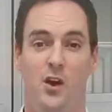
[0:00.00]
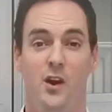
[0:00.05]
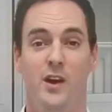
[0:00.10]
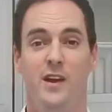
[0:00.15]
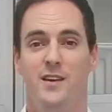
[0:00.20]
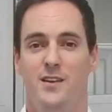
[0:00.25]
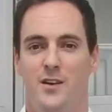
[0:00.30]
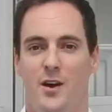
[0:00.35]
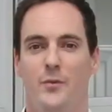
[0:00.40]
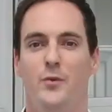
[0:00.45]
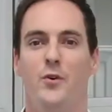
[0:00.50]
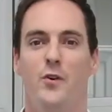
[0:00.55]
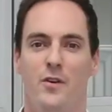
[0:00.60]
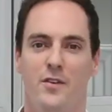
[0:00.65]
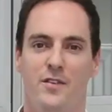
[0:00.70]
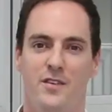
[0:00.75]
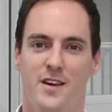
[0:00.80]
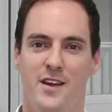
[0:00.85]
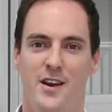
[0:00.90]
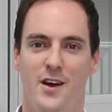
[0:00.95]
Hi, I'm
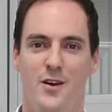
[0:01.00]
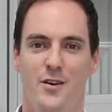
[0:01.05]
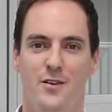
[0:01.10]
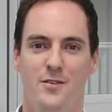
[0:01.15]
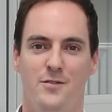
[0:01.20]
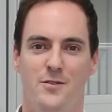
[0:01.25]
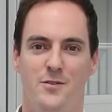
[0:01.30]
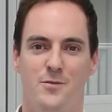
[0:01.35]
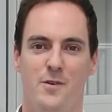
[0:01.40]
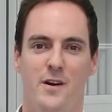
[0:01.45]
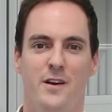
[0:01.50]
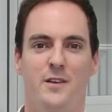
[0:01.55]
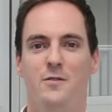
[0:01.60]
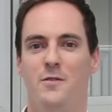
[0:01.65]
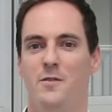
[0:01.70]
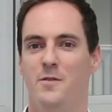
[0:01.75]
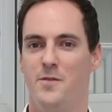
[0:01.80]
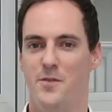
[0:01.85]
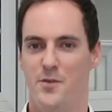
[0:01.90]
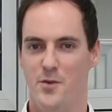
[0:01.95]
Chris Kiddo,
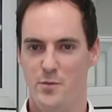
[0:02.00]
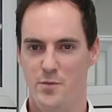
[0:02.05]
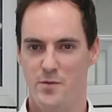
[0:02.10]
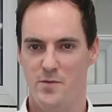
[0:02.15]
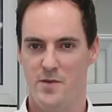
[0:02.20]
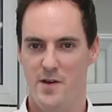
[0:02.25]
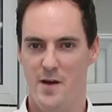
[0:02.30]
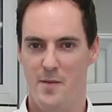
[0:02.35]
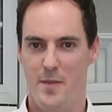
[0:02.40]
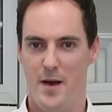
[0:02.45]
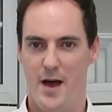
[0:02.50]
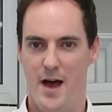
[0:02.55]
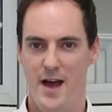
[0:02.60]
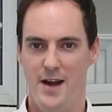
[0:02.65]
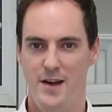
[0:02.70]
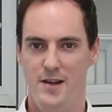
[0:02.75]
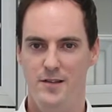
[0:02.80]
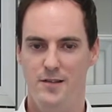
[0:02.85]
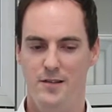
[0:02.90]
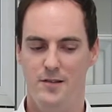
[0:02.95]
Director of Superfund
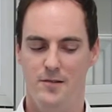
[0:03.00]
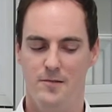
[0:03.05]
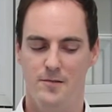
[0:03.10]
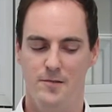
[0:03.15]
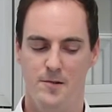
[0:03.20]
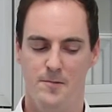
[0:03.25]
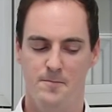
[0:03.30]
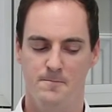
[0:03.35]
Partners.